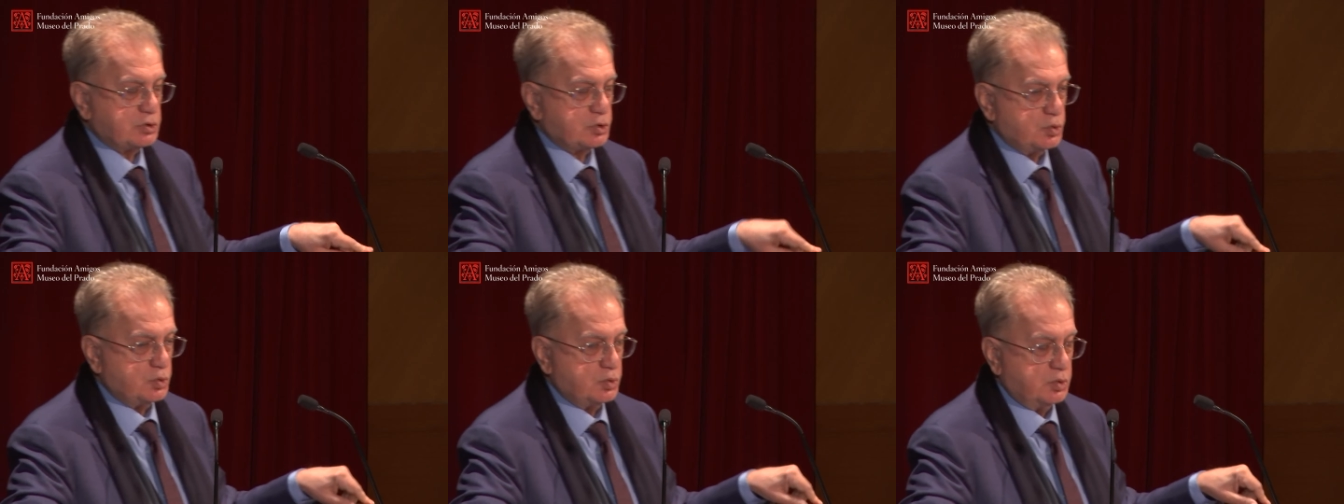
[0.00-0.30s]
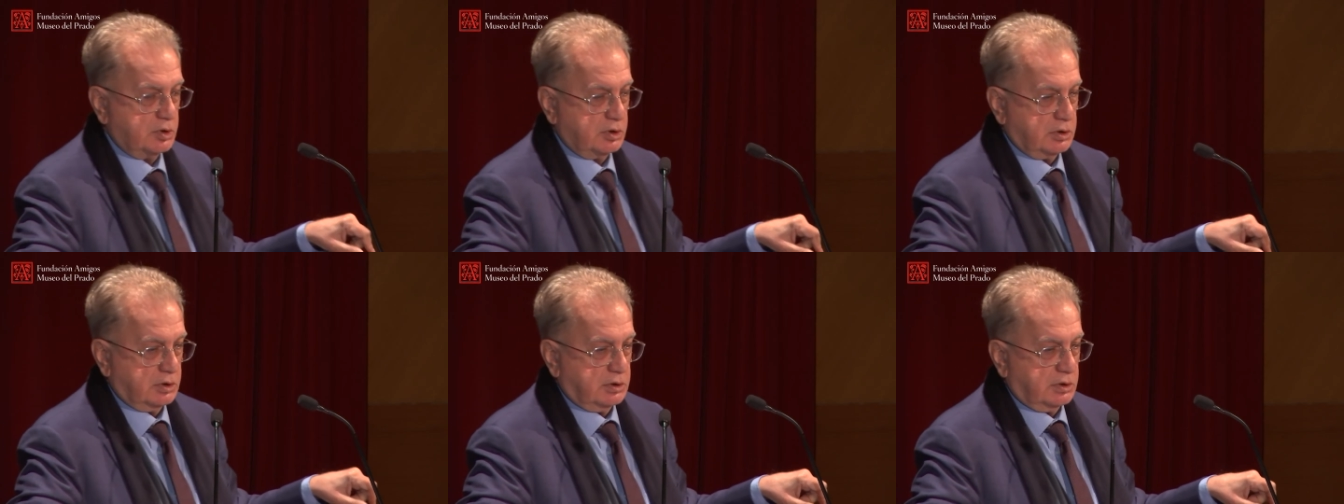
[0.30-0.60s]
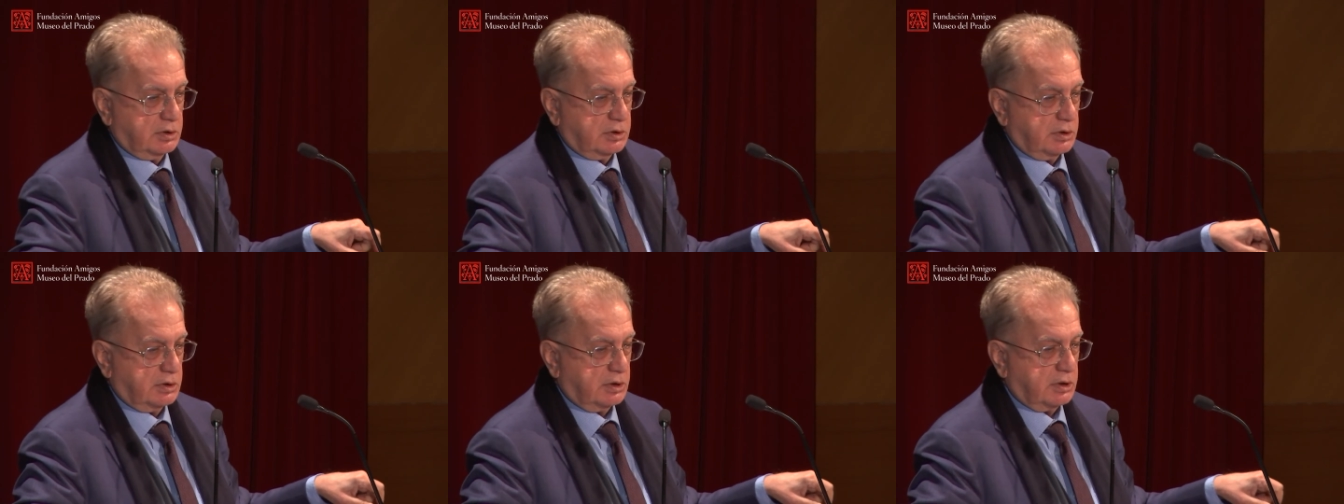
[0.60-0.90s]
to
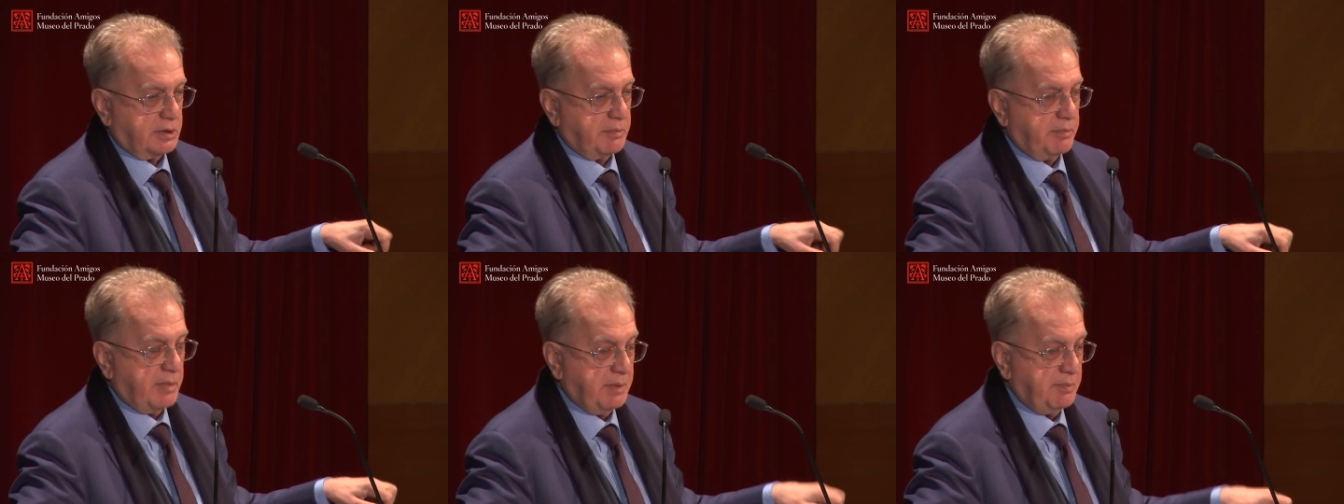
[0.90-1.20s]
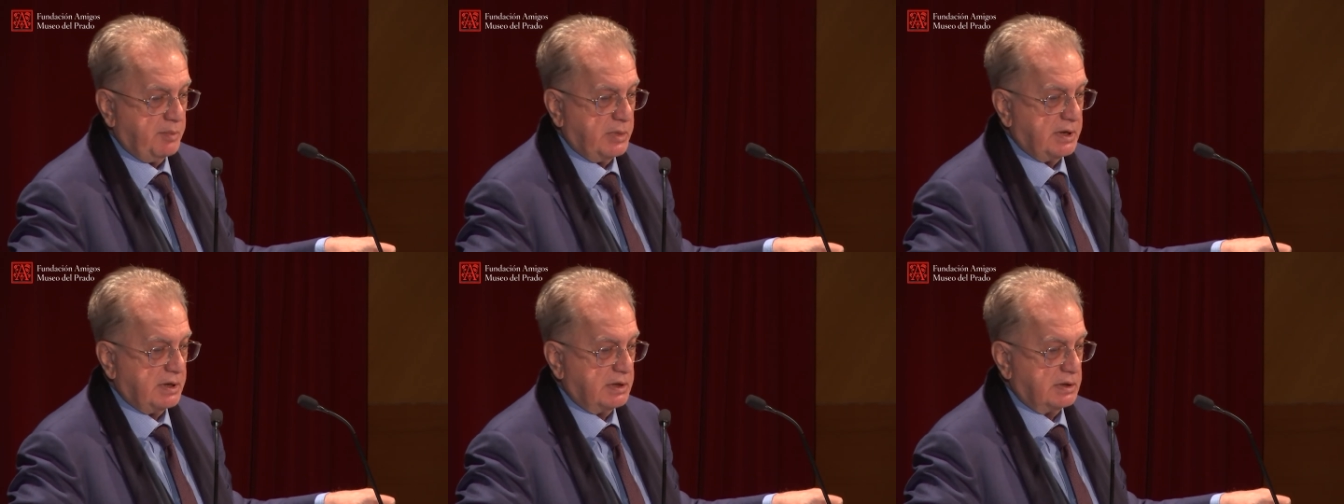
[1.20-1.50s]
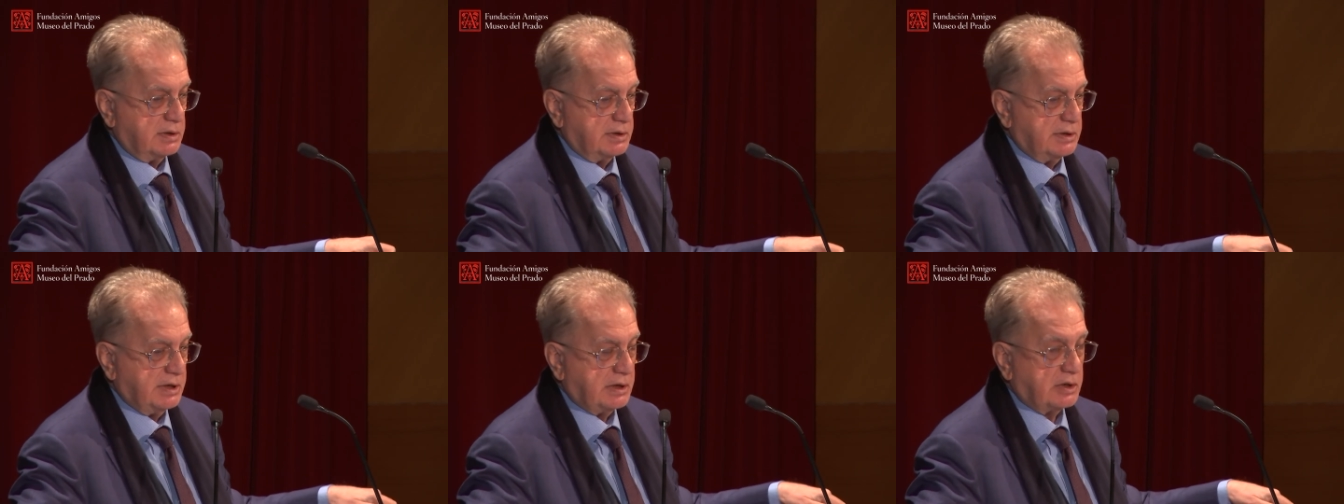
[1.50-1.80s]
remember
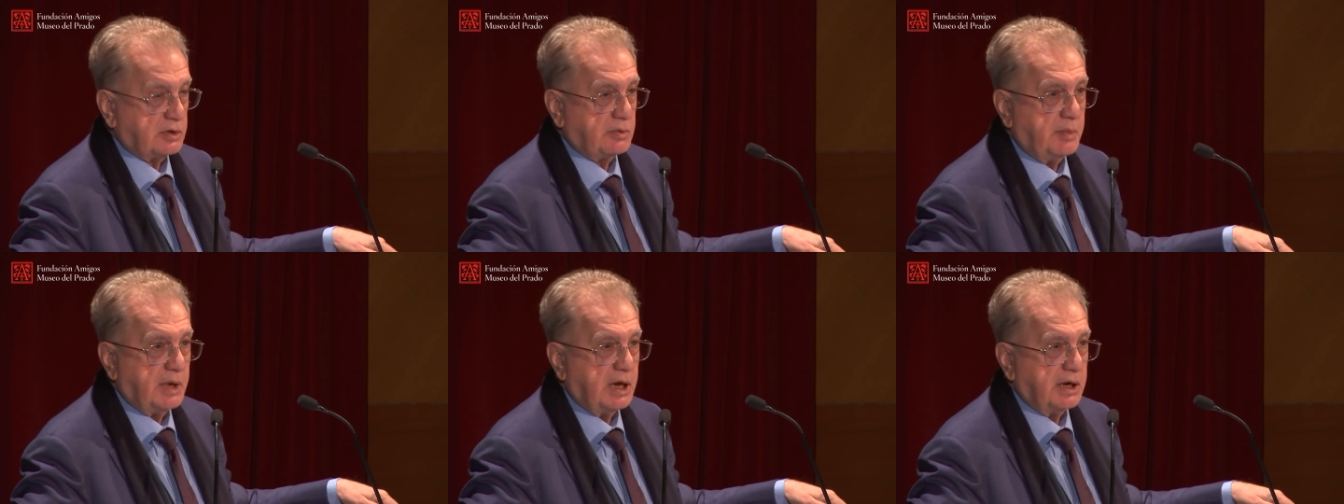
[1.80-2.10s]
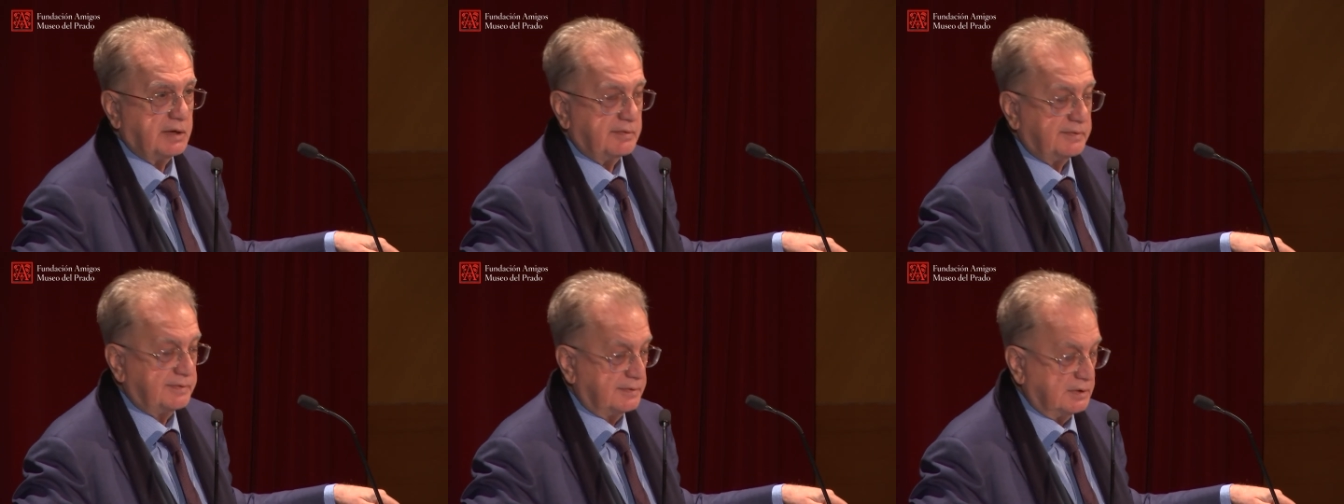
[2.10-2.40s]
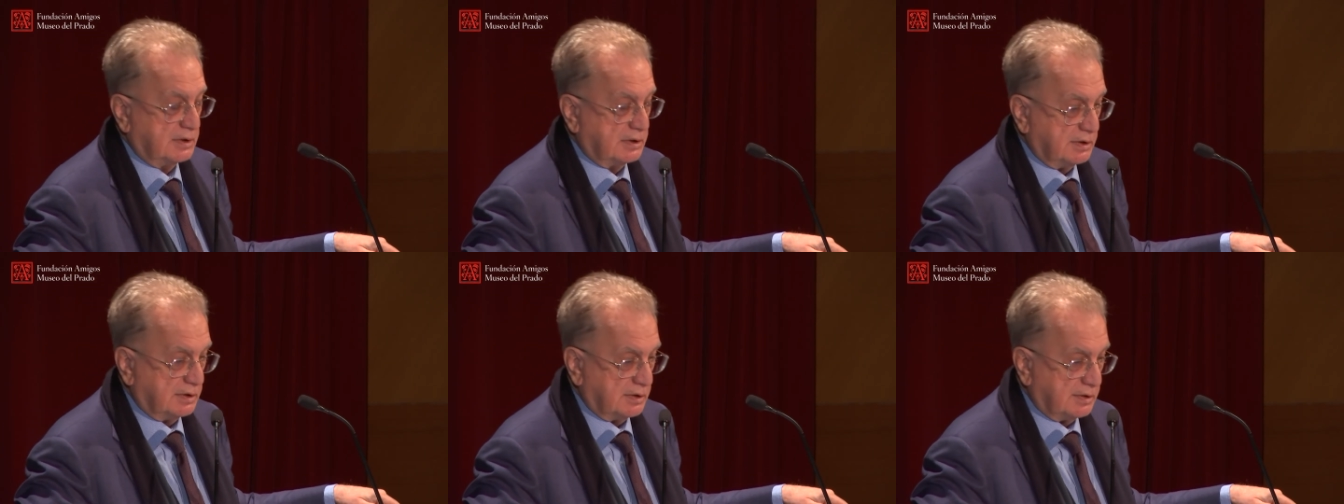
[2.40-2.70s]
the Romanov
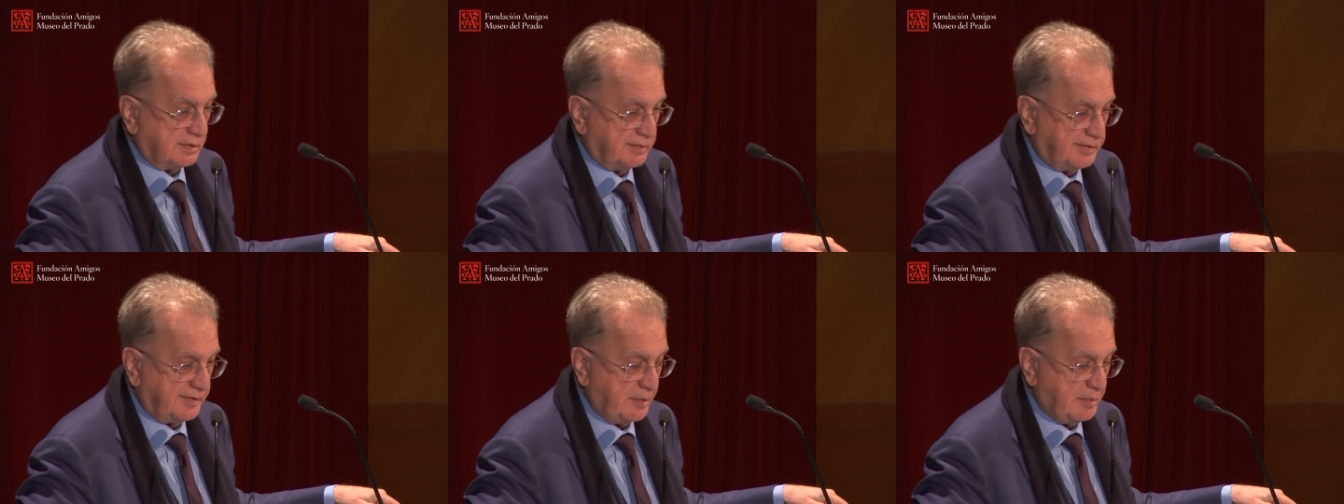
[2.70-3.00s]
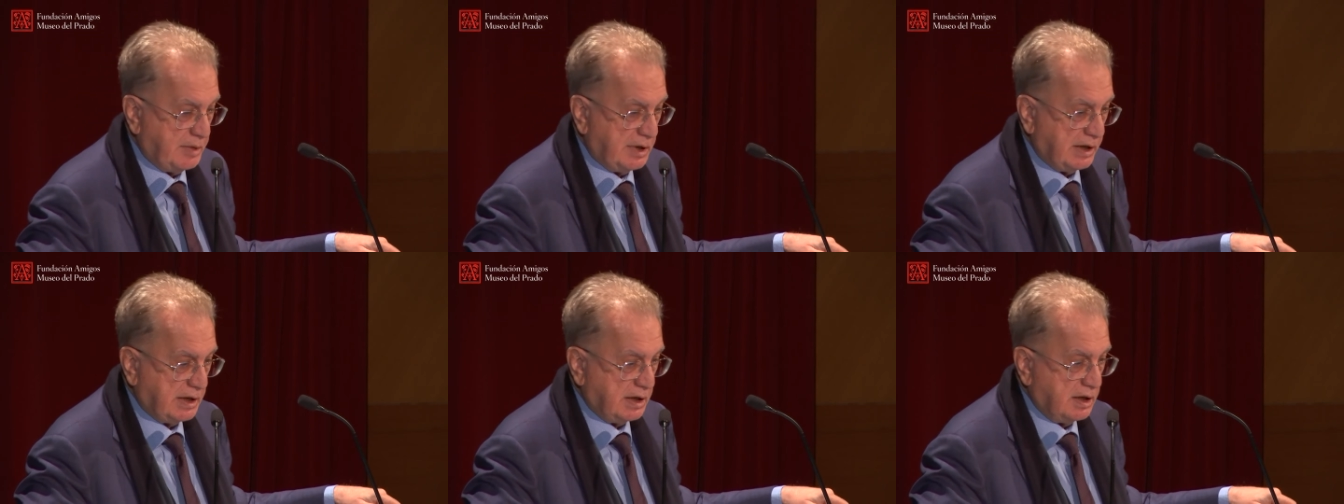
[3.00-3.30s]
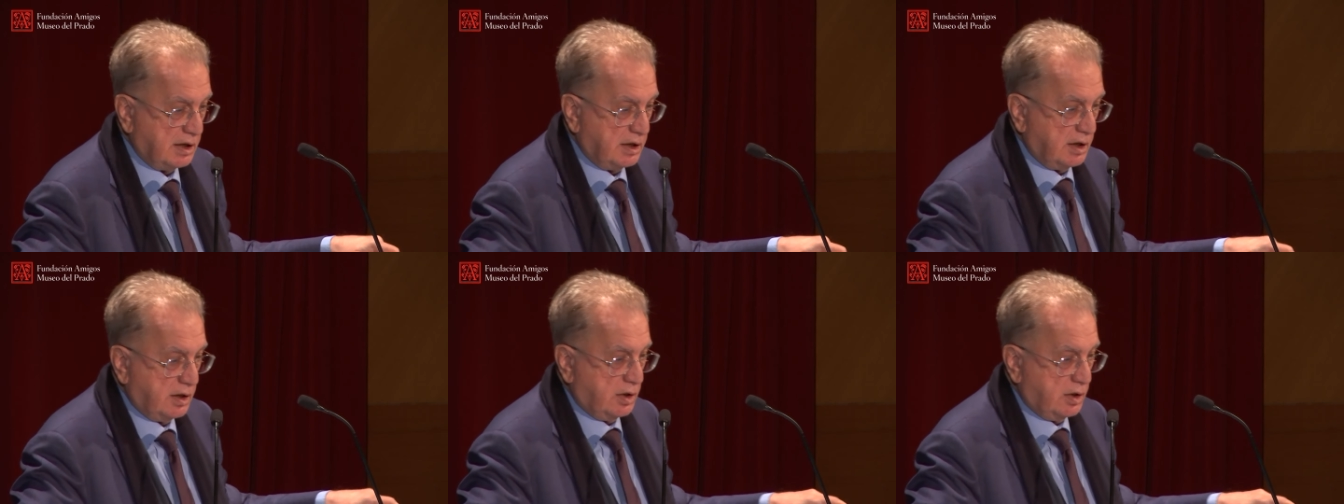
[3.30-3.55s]
family.